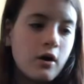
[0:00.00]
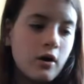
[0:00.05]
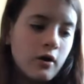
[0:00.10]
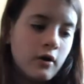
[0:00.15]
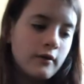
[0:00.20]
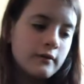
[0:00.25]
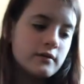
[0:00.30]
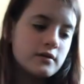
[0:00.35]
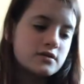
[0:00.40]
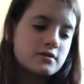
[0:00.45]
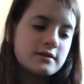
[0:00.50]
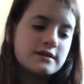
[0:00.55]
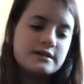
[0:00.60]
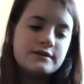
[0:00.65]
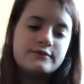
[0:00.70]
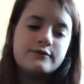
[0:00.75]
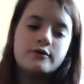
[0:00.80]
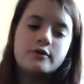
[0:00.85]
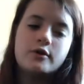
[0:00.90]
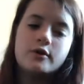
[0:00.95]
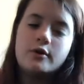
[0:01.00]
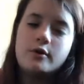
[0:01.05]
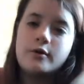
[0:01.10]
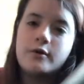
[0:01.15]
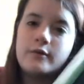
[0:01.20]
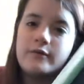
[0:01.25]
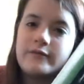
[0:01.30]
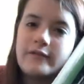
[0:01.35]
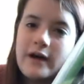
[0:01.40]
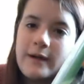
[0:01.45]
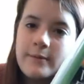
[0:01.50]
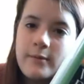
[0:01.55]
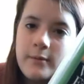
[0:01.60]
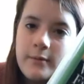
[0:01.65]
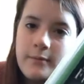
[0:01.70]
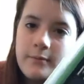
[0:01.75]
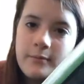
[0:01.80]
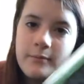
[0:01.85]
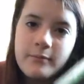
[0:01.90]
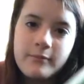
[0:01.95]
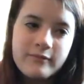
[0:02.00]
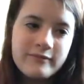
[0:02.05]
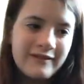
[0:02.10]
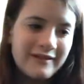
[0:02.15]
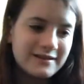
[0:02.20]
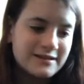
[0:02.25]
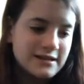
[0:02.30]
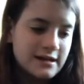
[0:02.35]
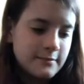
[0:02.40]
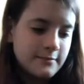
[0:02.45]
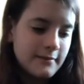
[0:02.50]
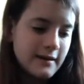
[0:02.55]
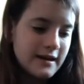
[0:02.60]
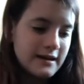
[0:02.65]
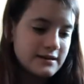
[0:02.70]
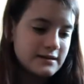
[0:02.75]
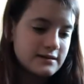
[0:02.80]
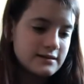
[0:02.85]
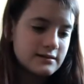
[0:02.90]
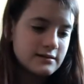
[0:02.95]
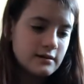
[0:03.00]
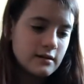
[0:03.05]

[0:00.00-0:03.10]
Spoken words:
of 24 fibre felt tip pens,